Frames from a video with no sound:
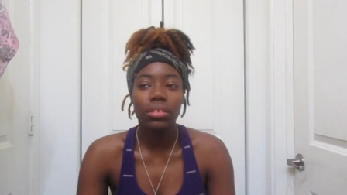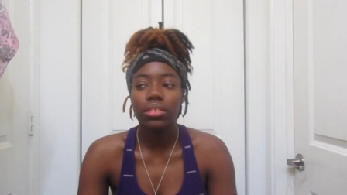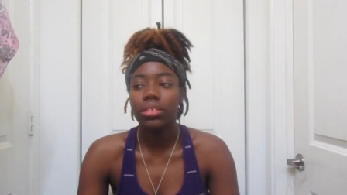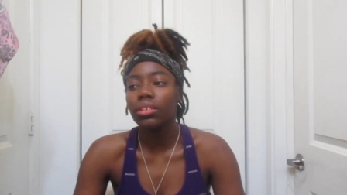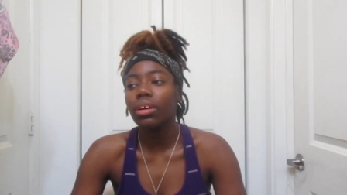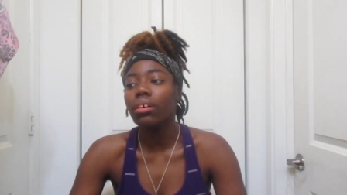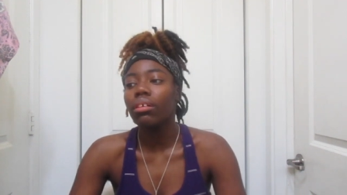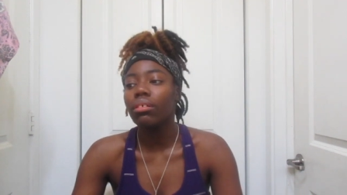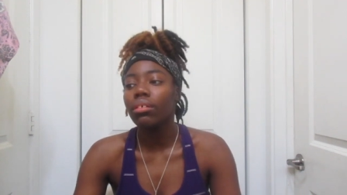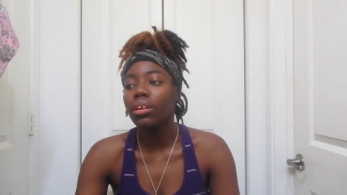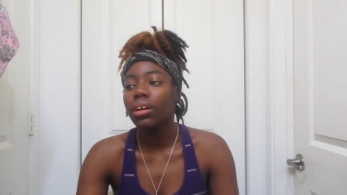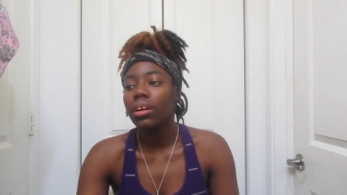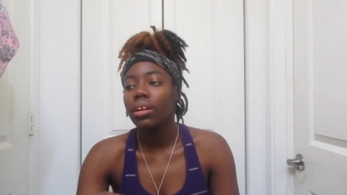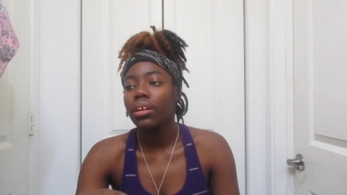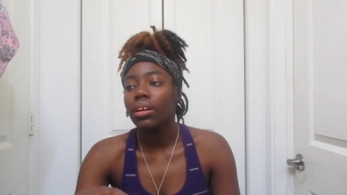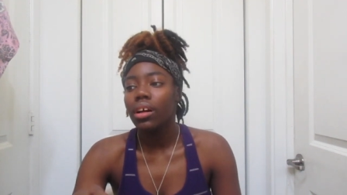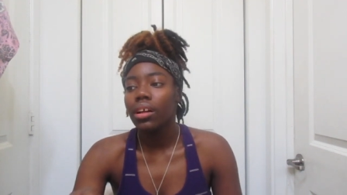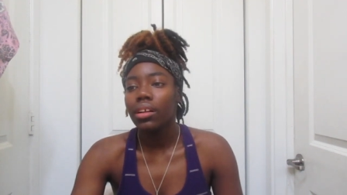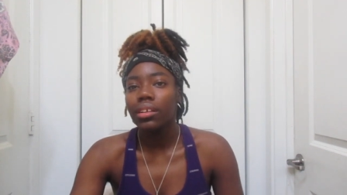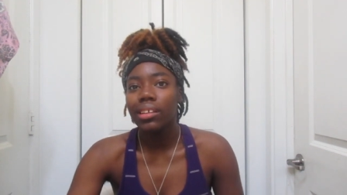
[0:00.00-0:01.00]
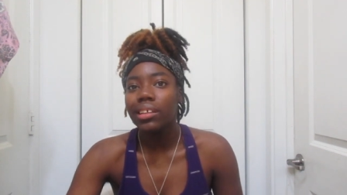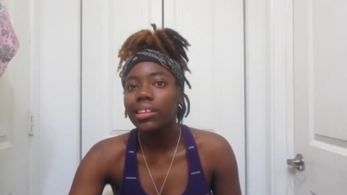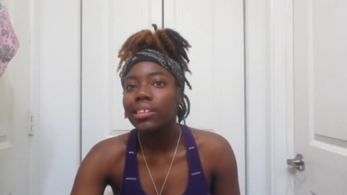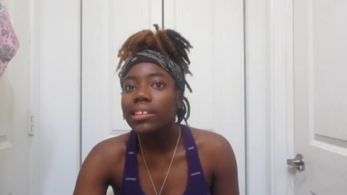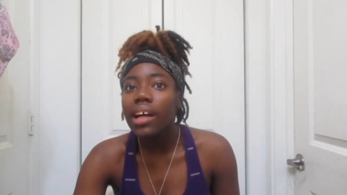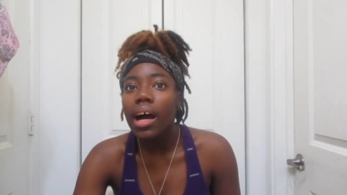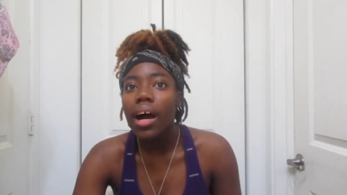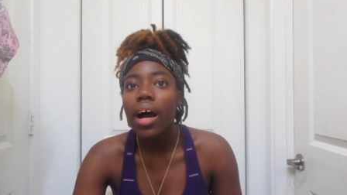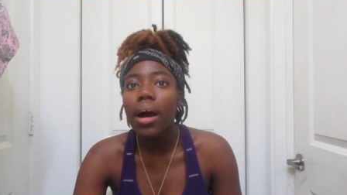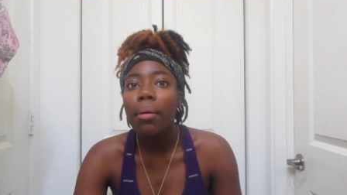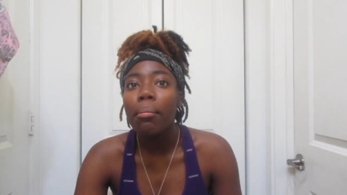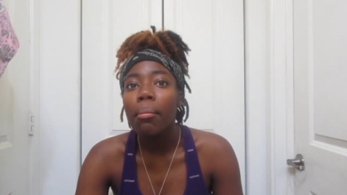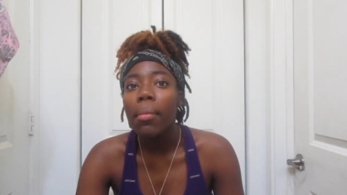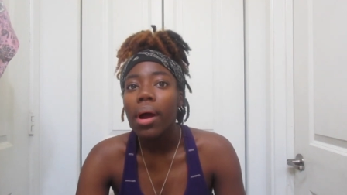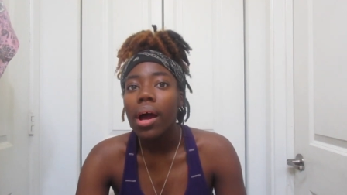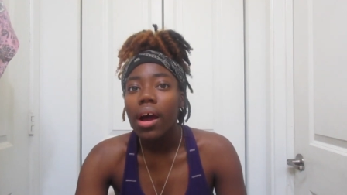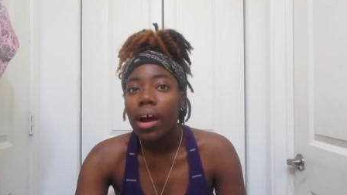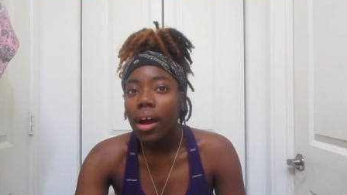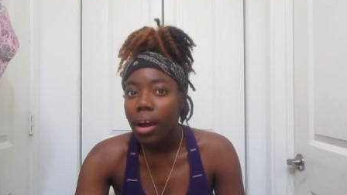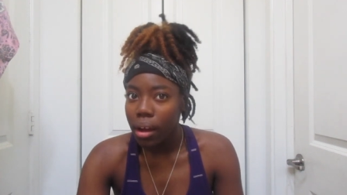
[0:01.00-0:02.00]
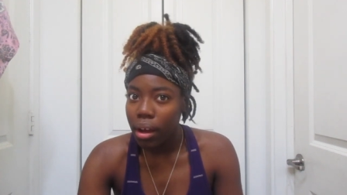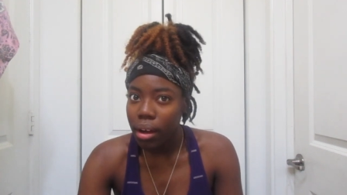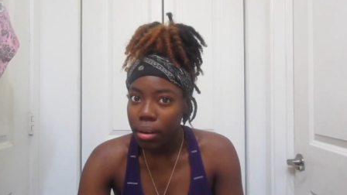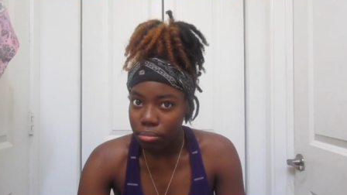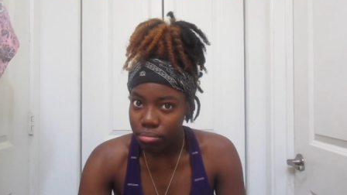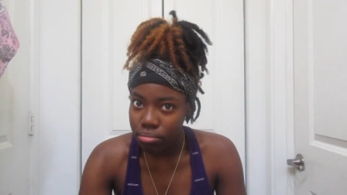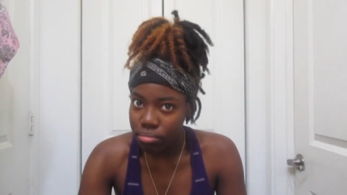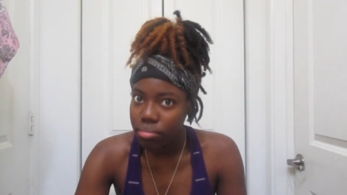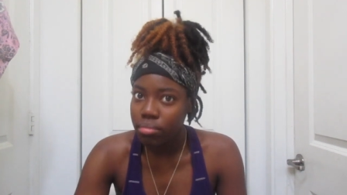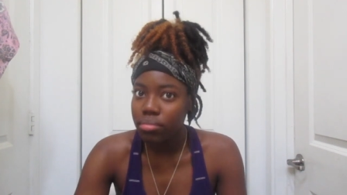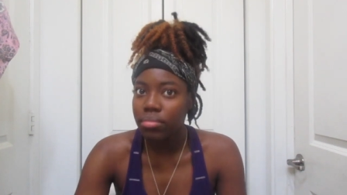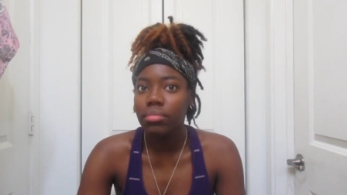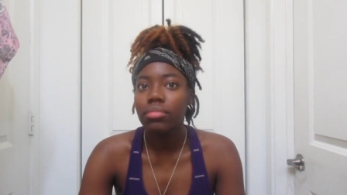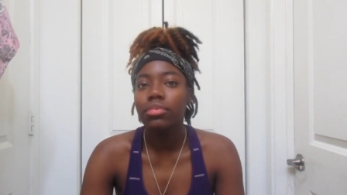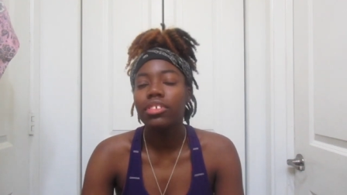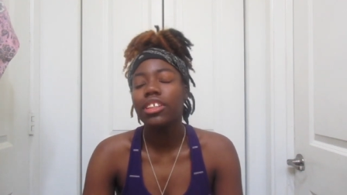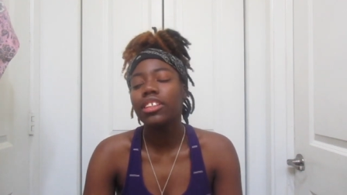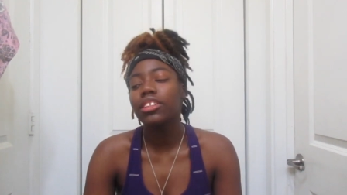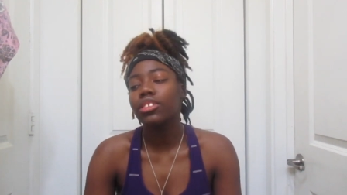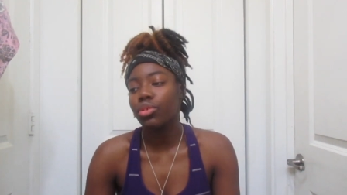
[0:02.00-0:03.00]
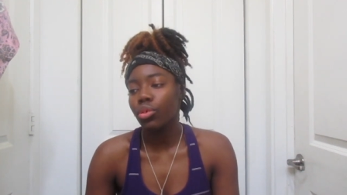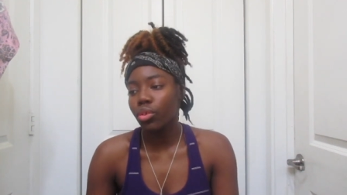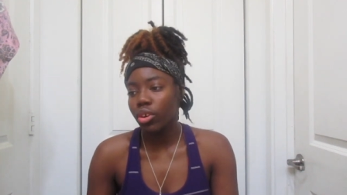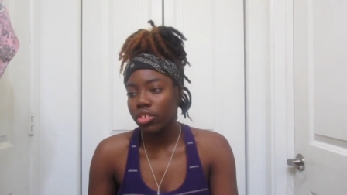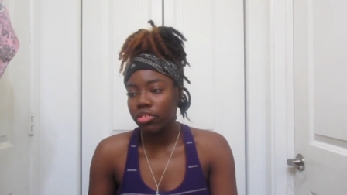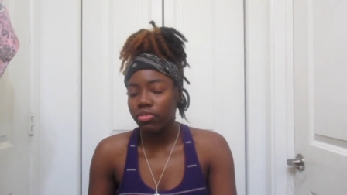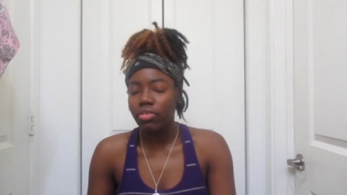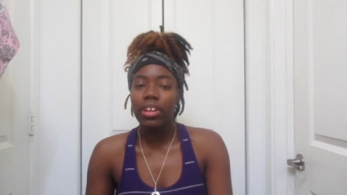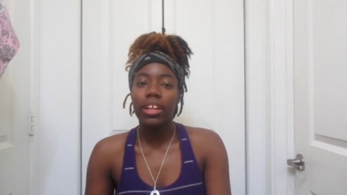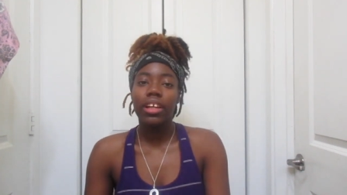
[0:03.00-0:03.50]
So this time, this story's gonna